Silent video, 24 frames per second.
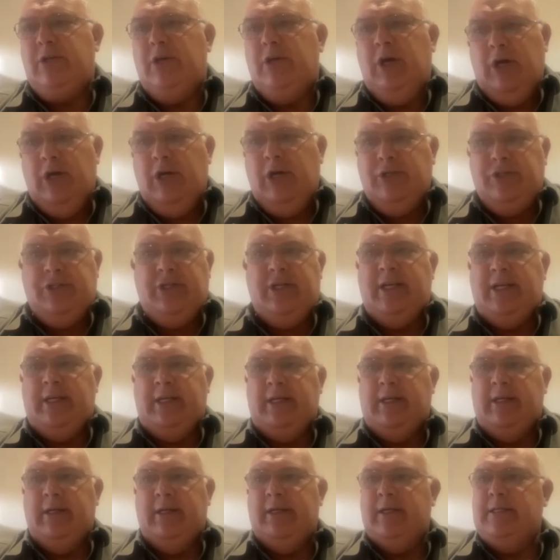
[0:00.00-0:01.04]

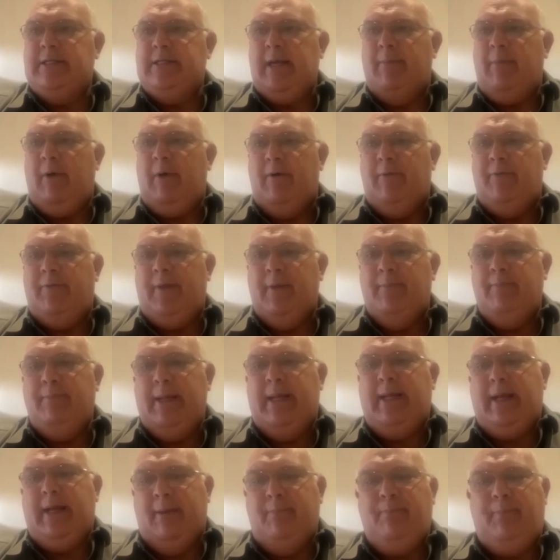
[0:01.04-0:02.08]
urging some of the
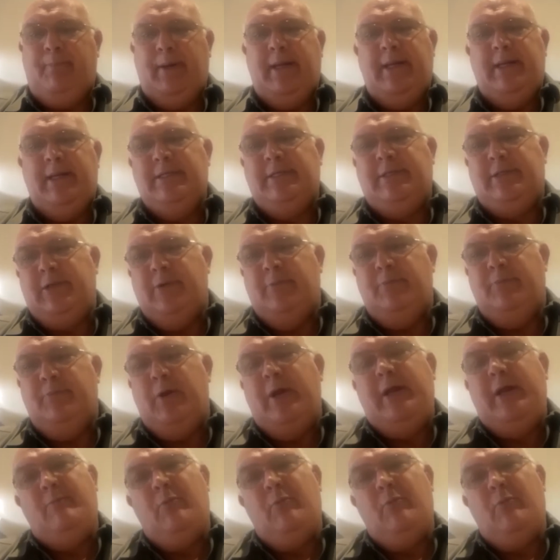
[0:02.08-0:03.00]
big companies to bring